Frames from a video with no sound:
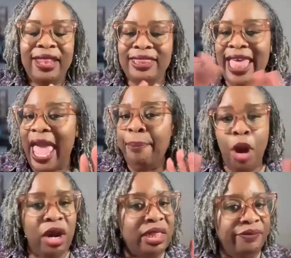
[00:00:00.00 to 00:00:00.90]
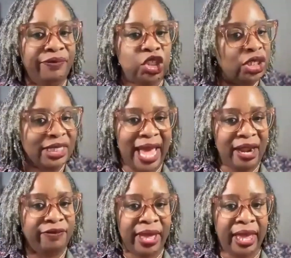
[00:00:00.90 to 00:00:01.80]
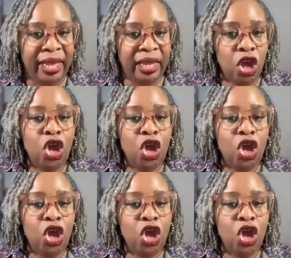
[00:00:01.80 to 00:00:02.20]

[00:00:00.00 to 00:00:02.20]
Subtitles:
That part of the vision is kind of vague.